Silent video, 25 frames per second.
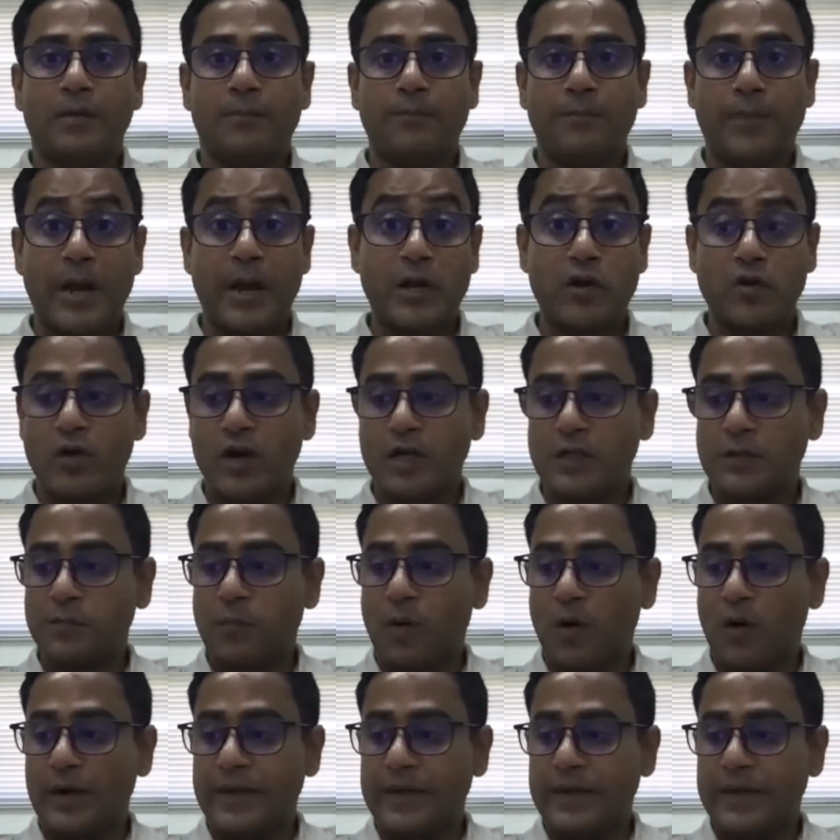patronized
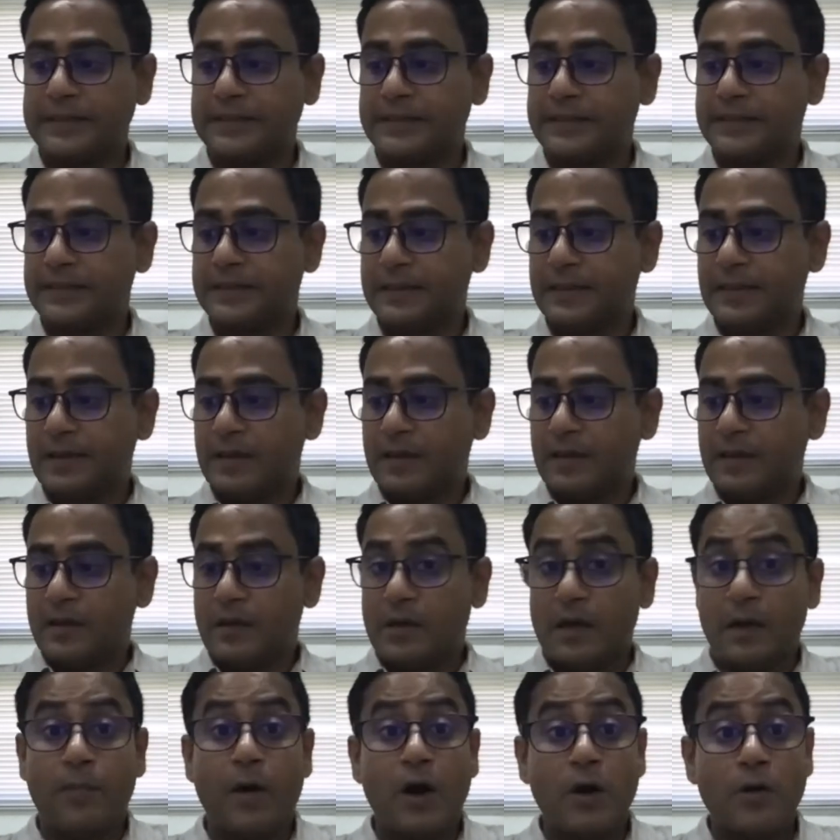politics.
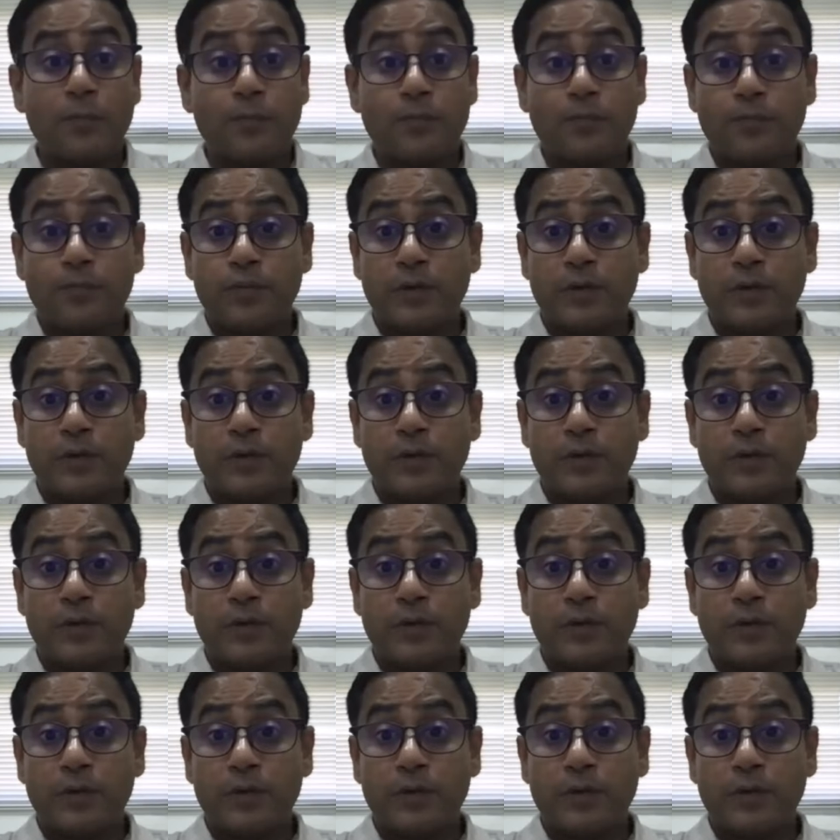About